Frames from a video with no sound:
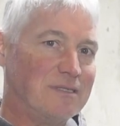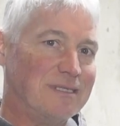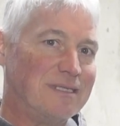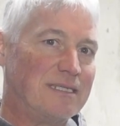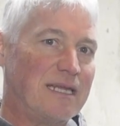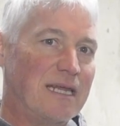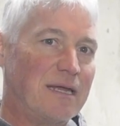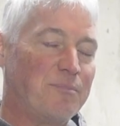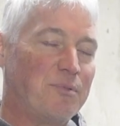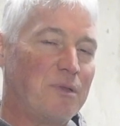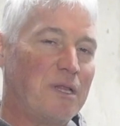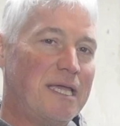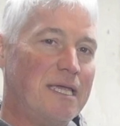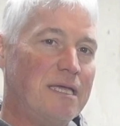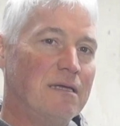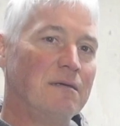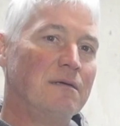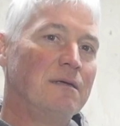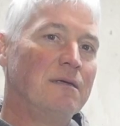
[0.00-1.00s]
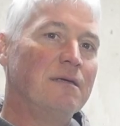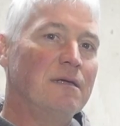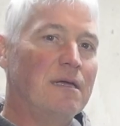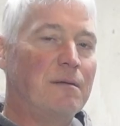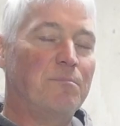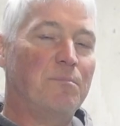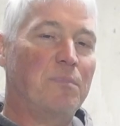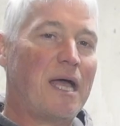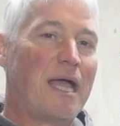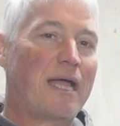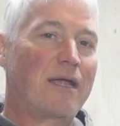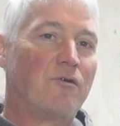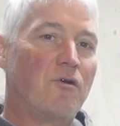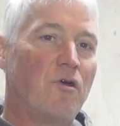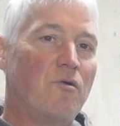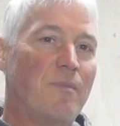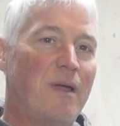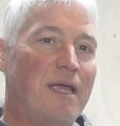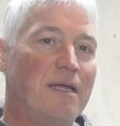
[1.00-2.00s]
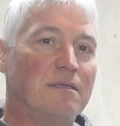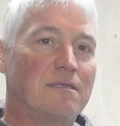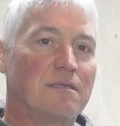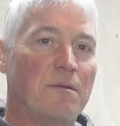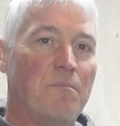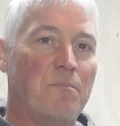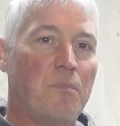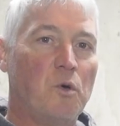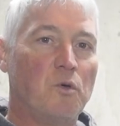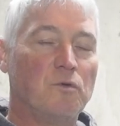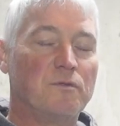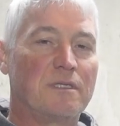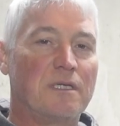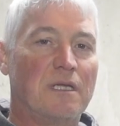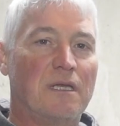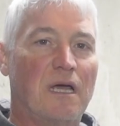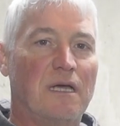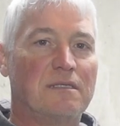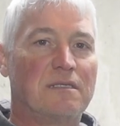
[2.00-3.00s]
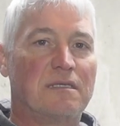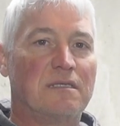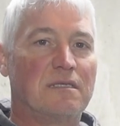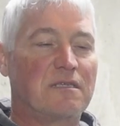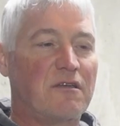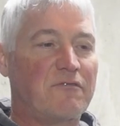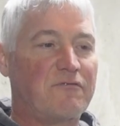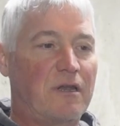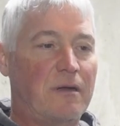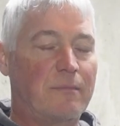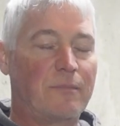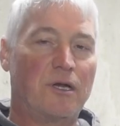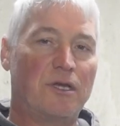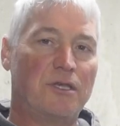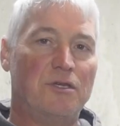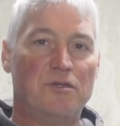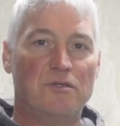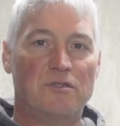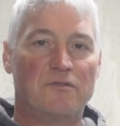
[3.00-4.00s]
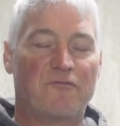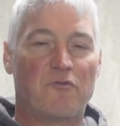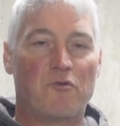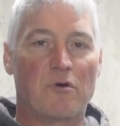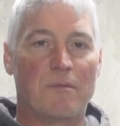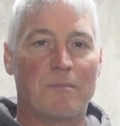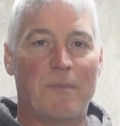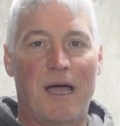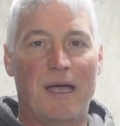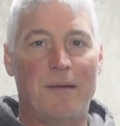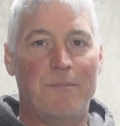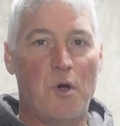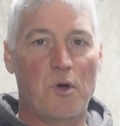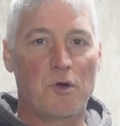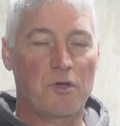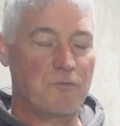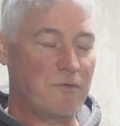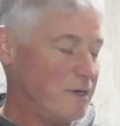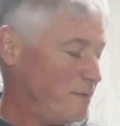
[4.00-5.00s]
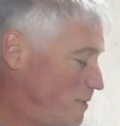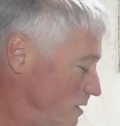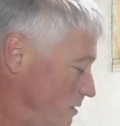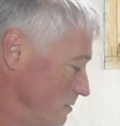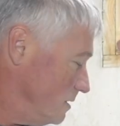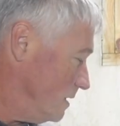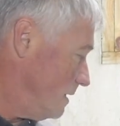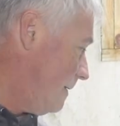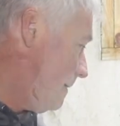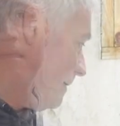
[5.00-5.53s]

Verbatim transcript: the zinc plate and black chromate, some bolts and nuts and stuff that I'm gonna use for my motor rebuild.